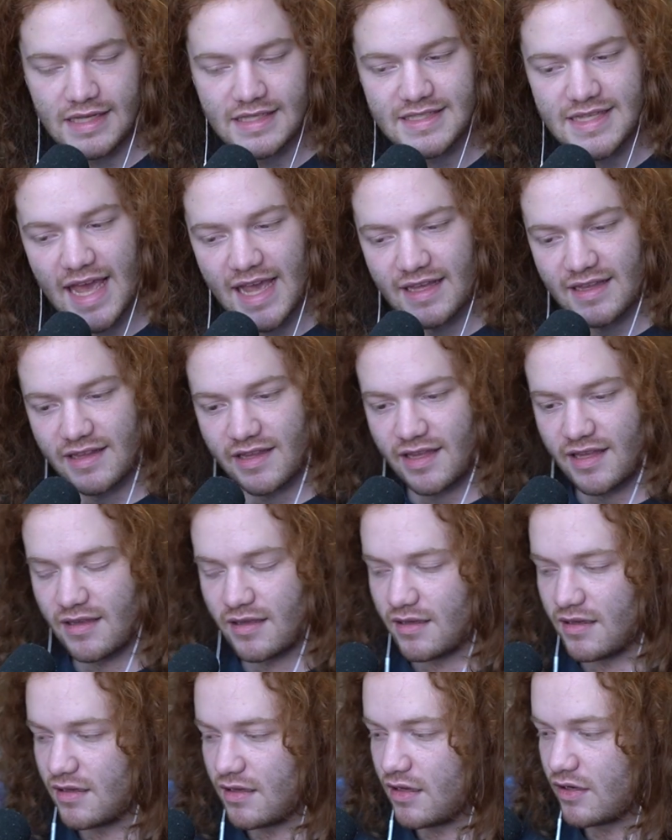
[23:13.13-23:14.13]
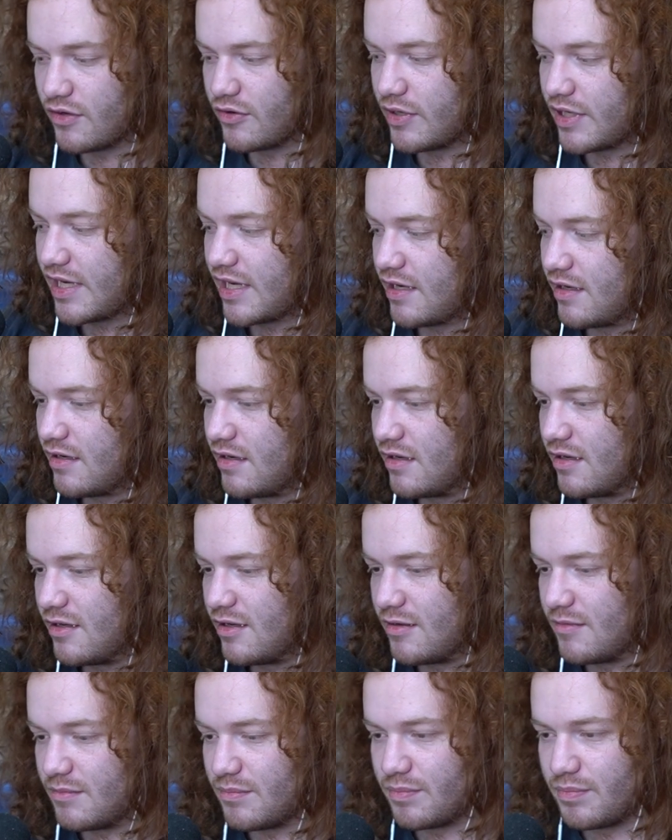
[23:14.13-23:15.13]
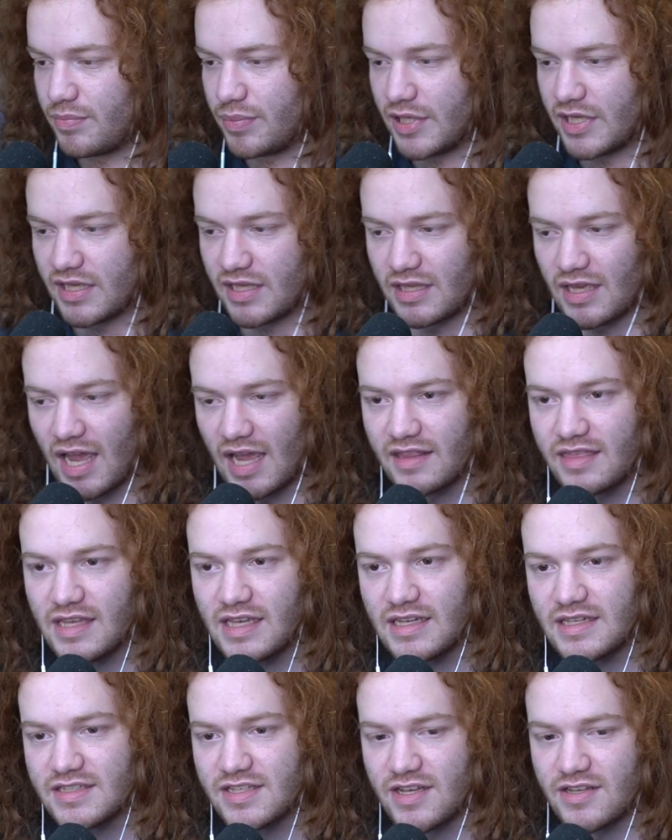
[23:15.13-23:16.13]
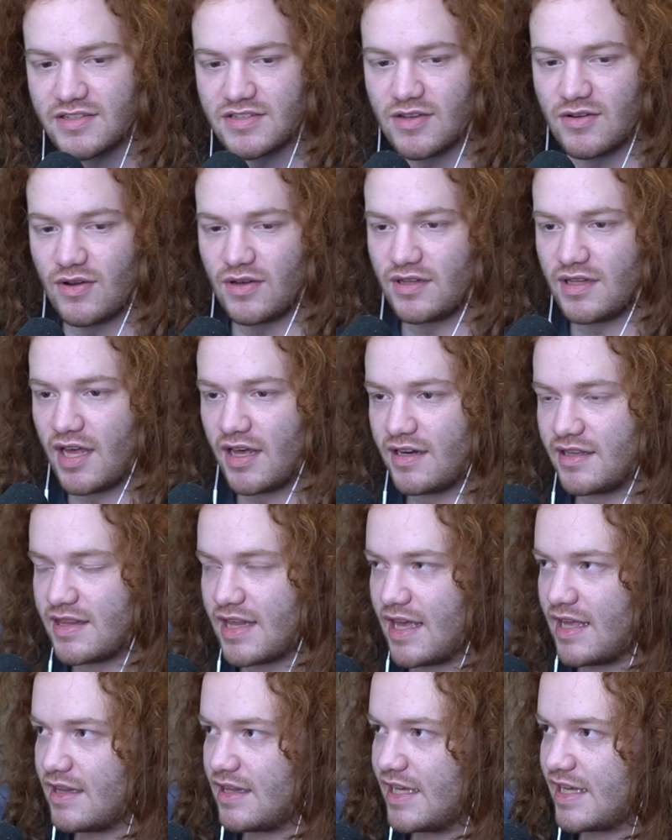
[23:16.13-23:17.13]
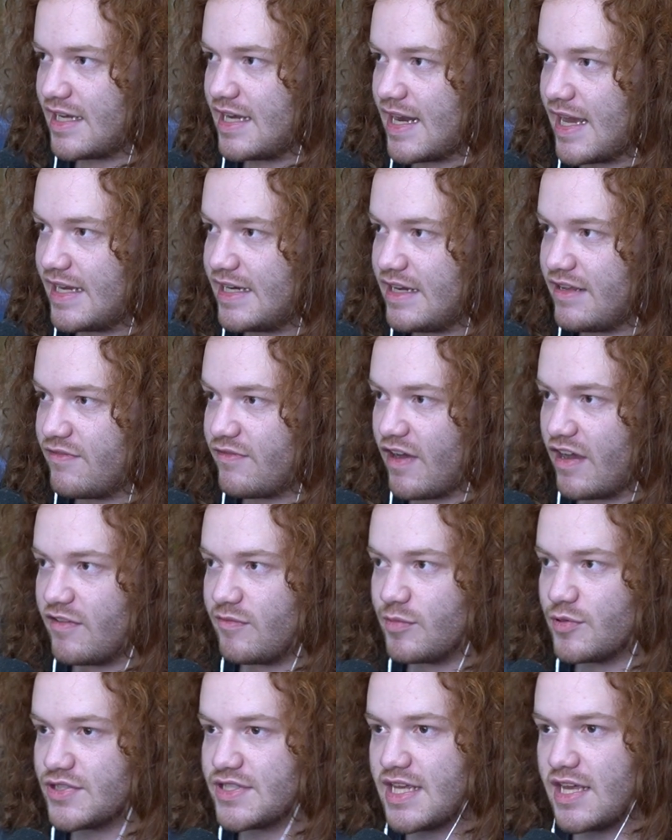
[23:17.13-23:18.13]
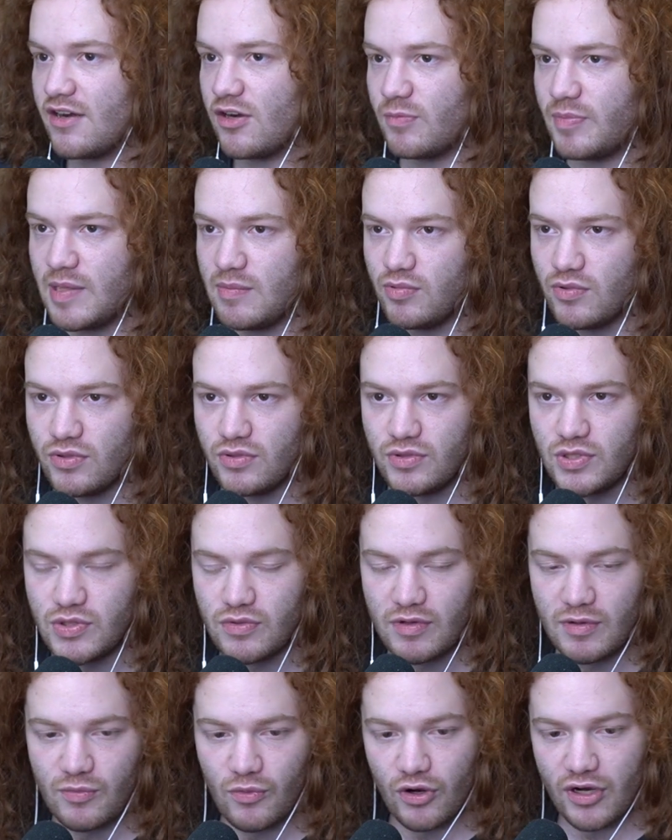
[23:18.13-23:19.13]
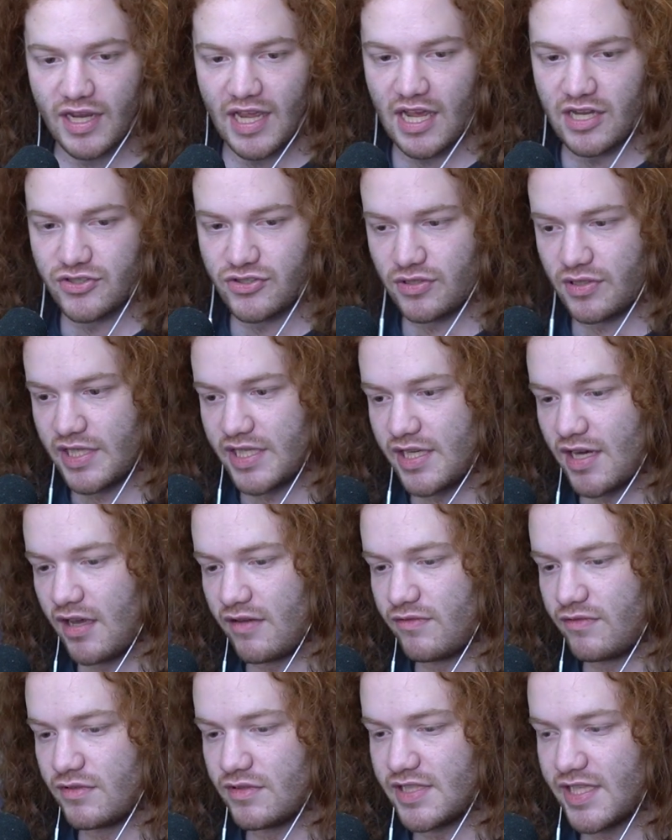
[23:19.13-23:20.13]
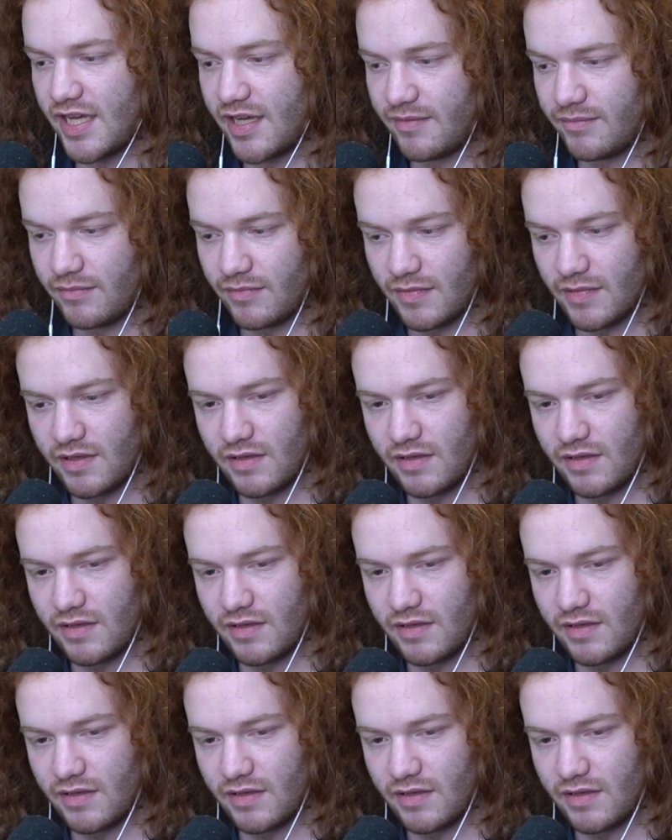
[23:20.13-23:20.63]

Exactly. Agreed. But I think it's also a lot of that, like ninety-five percent are people who do it more casually, not full time.